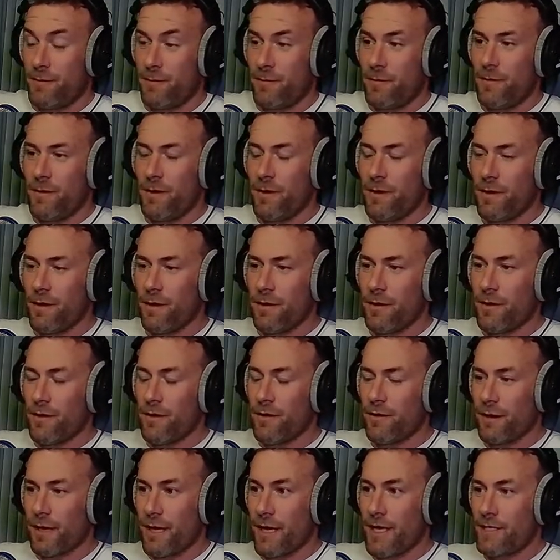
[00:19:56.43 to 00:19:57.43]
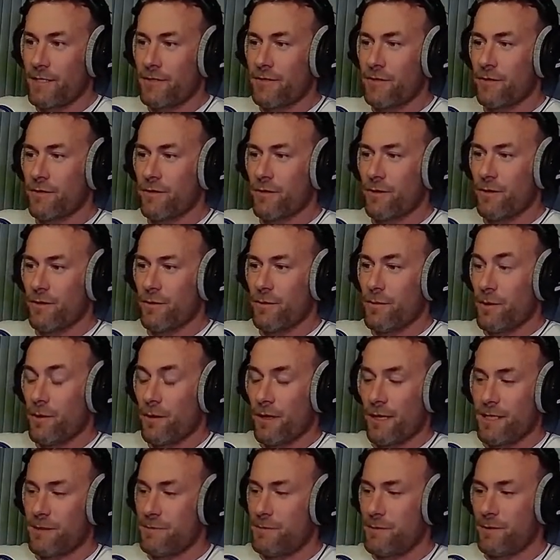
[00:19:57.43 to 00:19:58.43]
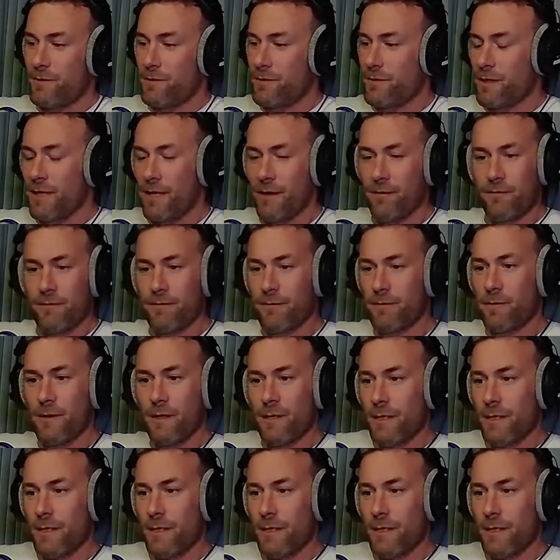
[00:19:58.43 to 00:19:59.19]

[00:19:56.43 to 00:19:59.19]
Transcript: other guests on the podcast, but also from